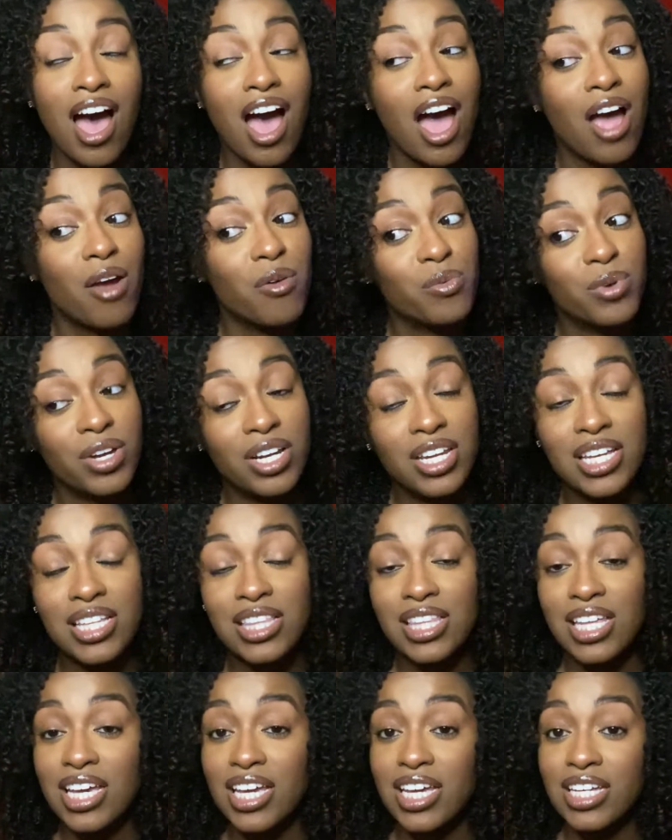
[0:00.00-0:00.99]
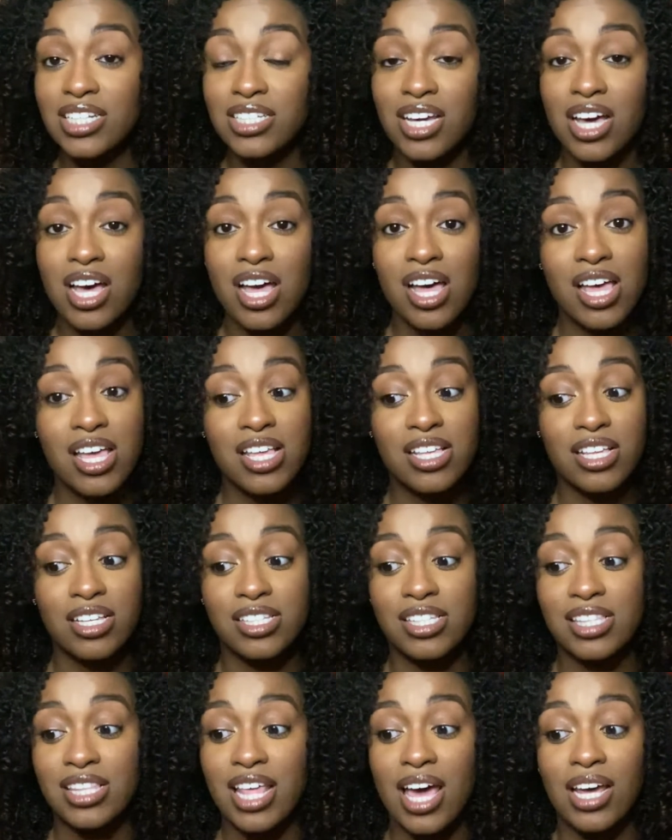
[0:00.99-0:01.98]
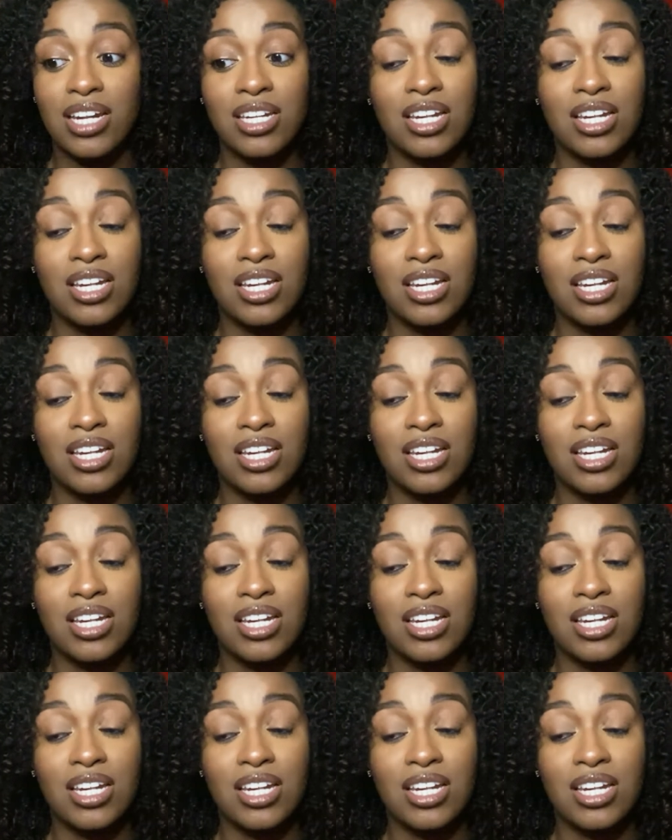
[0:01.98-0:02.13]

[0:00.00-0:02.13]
I really think it does. That